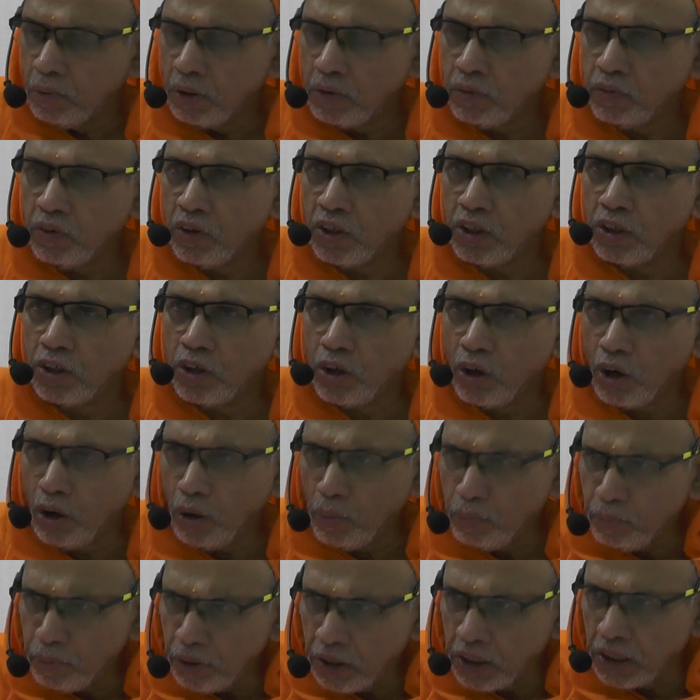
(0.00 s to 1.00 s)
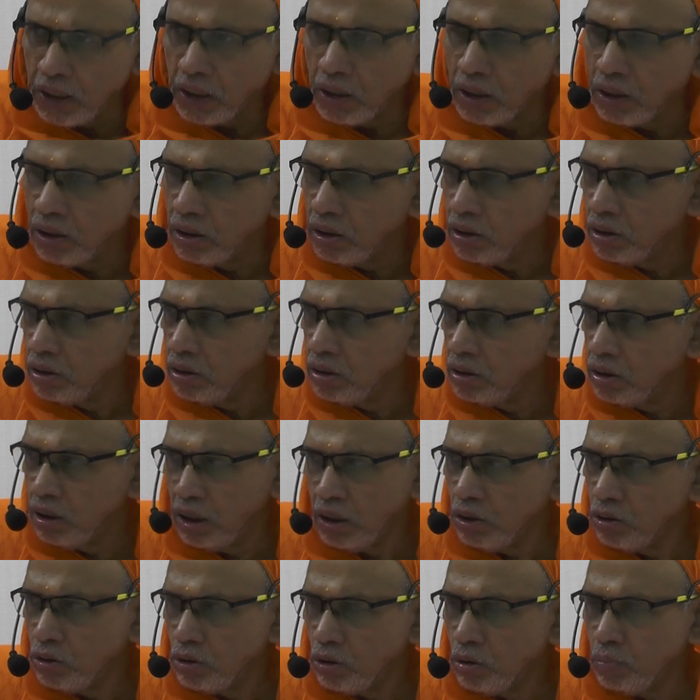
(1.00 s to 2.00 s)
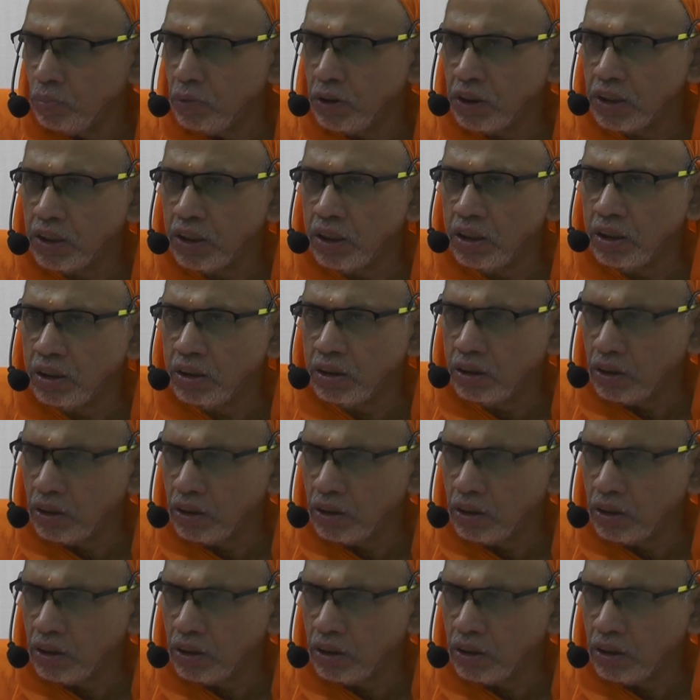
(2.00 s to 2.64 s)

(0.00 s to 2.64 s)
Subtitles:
But for dropping, there is no method.